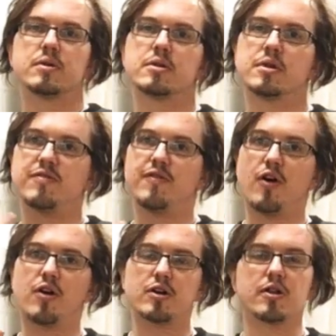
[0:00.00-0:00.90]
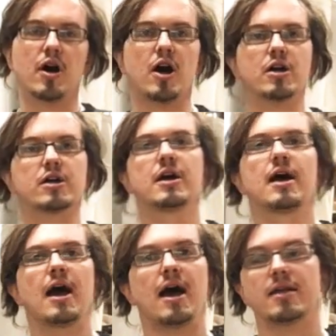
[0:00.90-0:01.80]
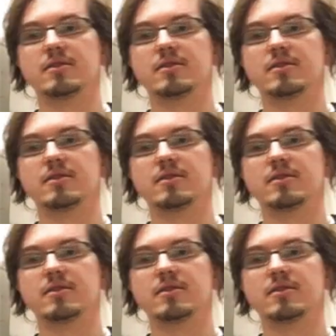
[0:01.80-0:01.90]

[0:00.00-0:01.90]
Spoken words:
till 4 o'clock at